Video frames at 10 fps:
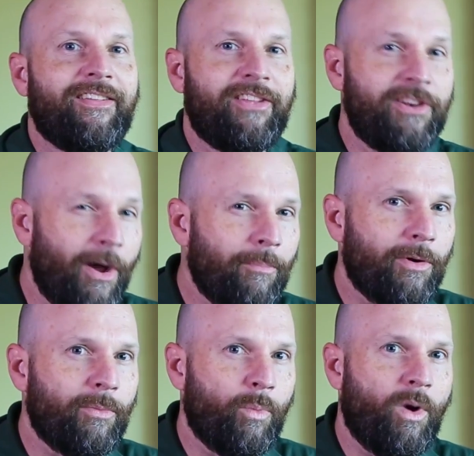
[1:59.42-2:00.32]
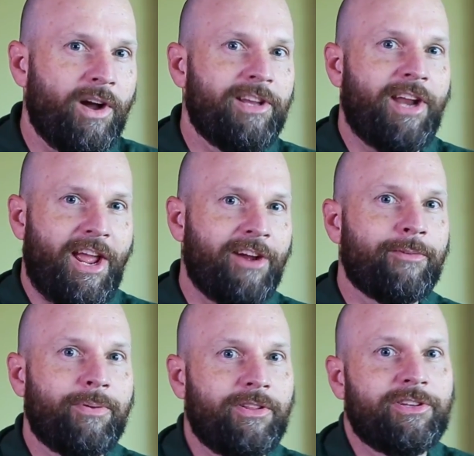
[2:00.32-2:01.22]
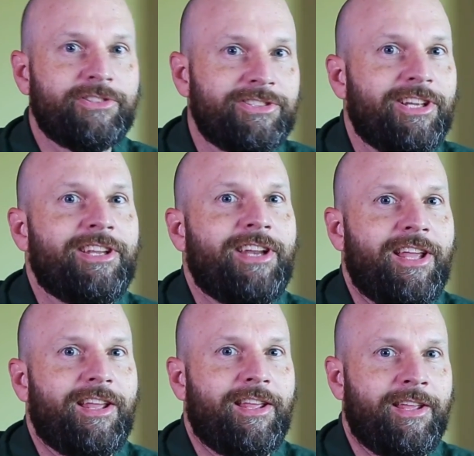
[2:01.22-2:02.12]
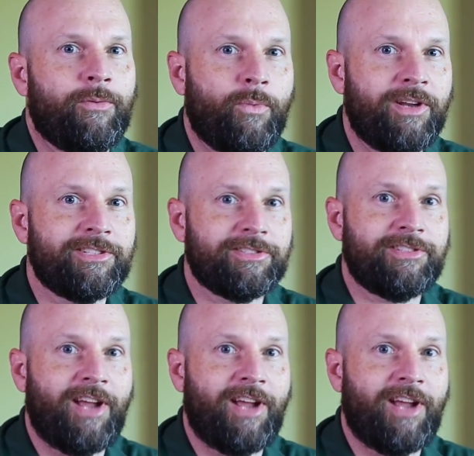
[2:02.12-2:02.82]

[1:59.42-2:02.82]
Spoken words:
The number one air pollution in winter